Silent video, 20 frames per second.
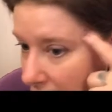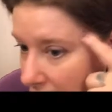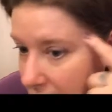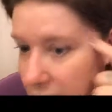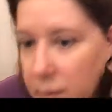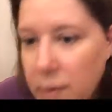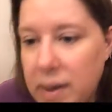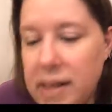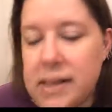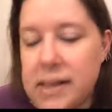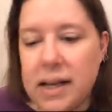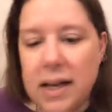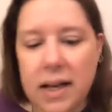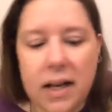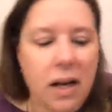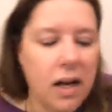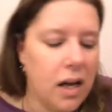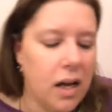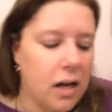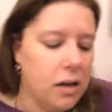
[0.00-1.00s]
Anyways,
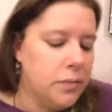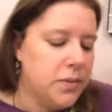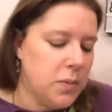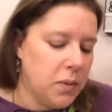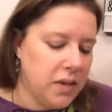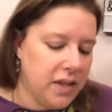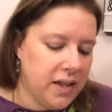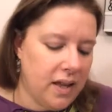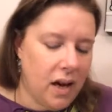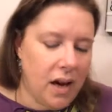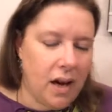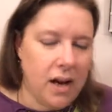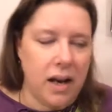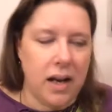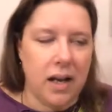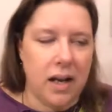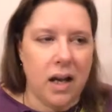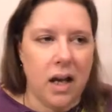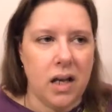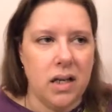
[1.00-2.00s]
it helps with that.
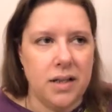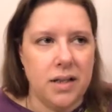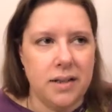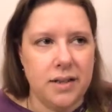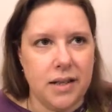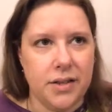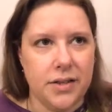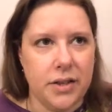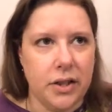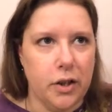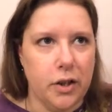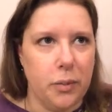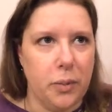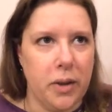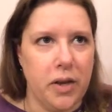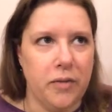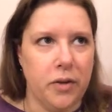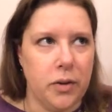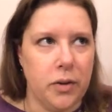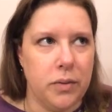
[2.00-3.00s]
It kind of does a little
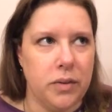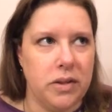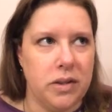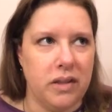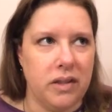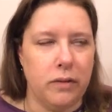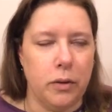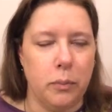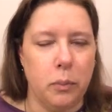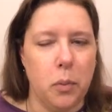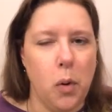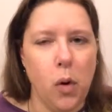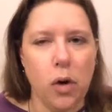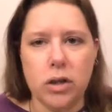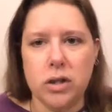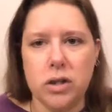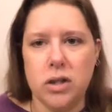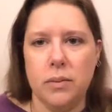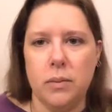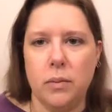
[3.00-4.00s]
bit of a, of a
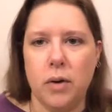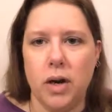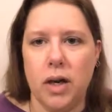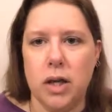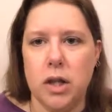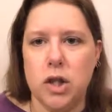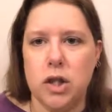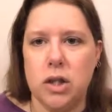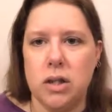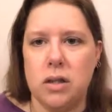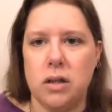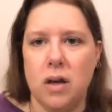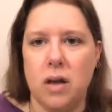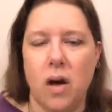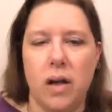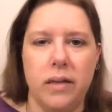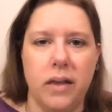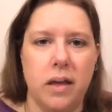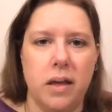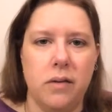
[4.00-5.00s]
pore dermabrasion
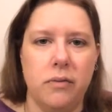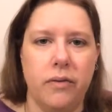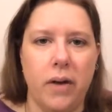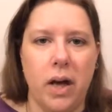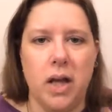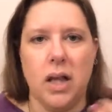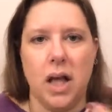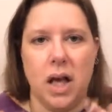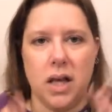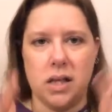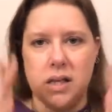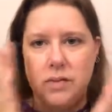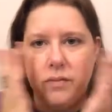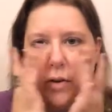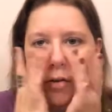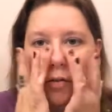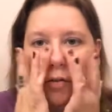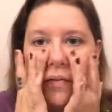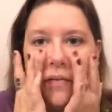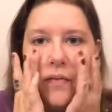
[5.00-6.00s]
on the fine lines of
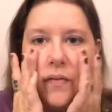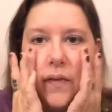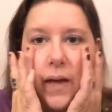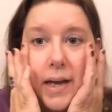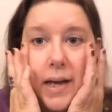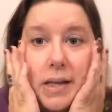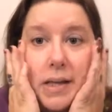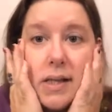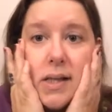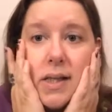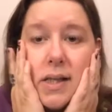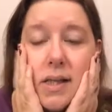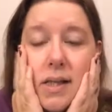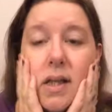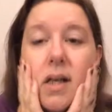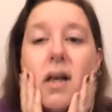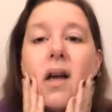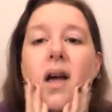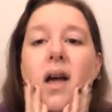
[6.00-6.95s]
your face